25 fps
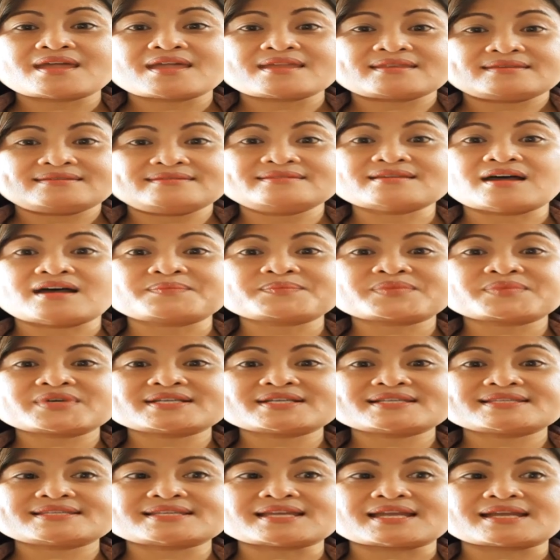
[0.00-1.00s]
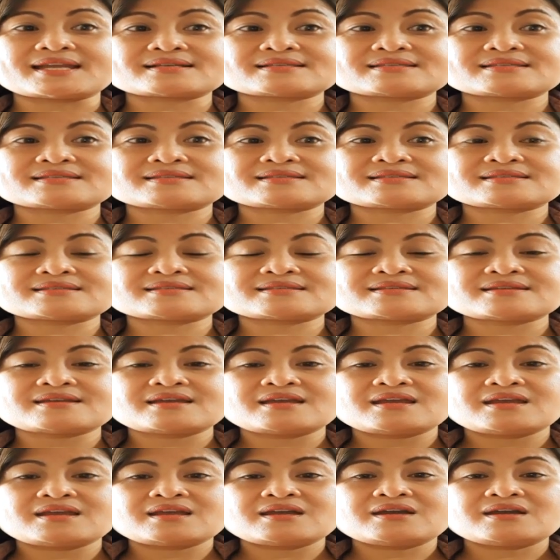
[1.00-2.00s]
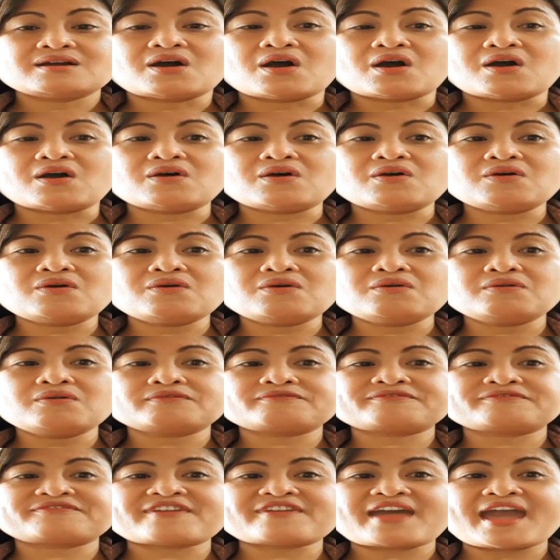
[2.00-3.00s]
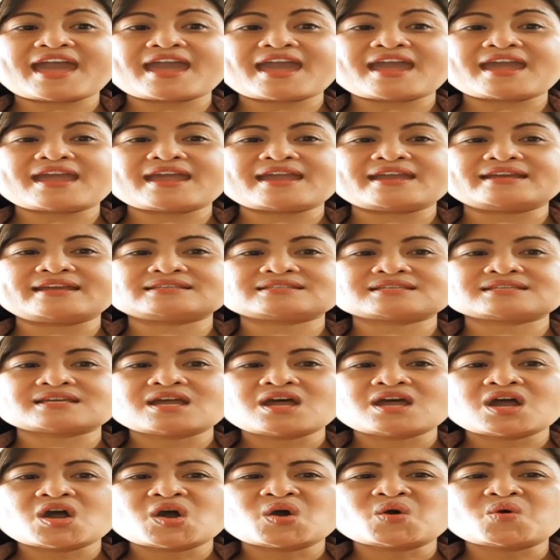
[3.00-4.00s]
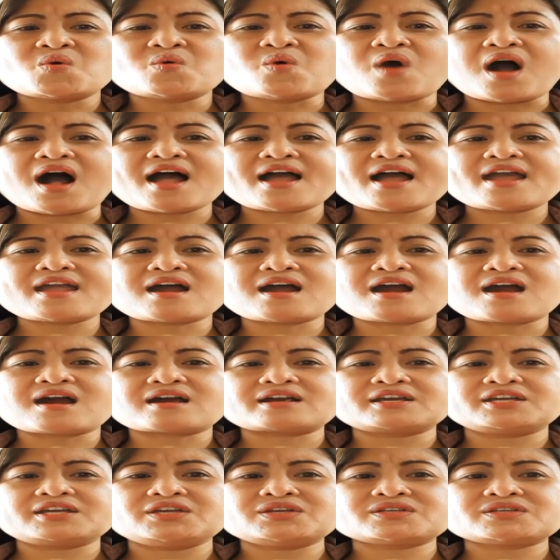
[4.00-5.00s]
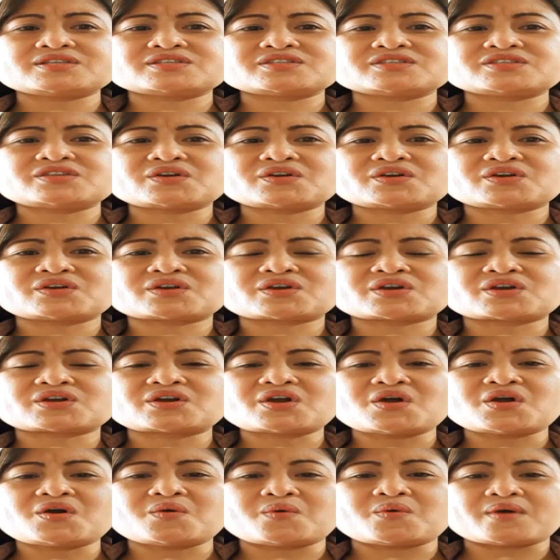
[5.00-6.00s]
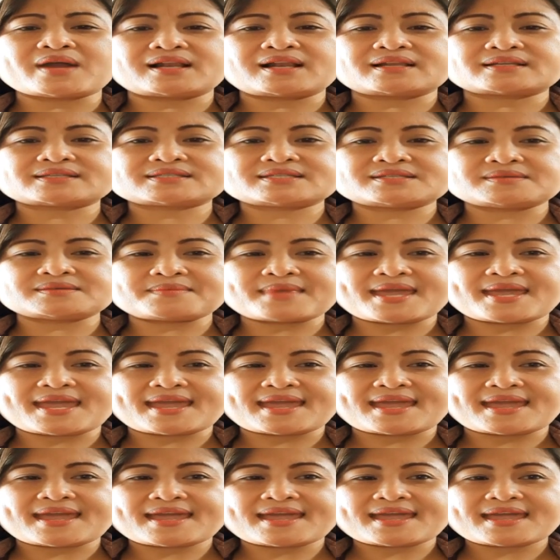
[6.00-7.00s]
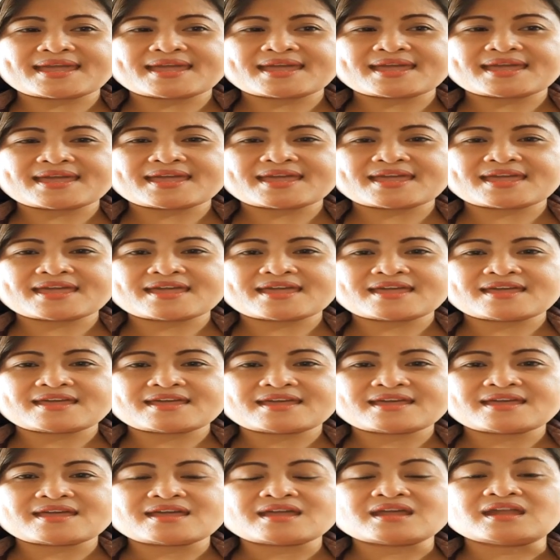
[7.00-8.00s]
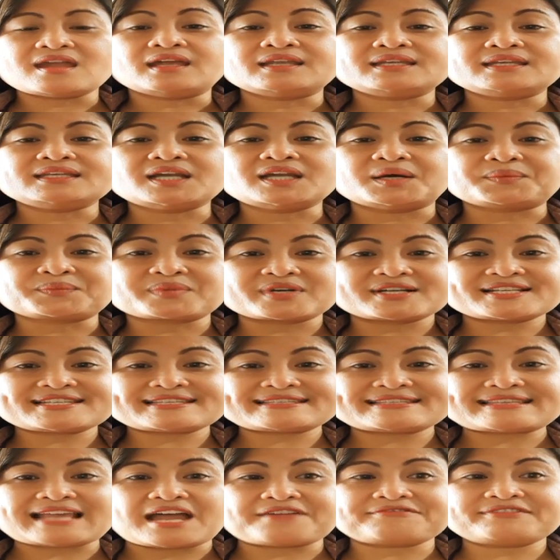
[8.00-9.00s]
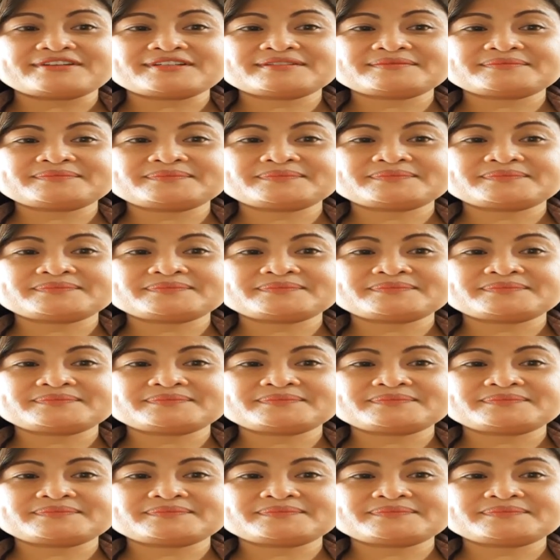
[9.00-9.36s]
Number 6. Oh, fate, why are you so cruel to me? Number 7.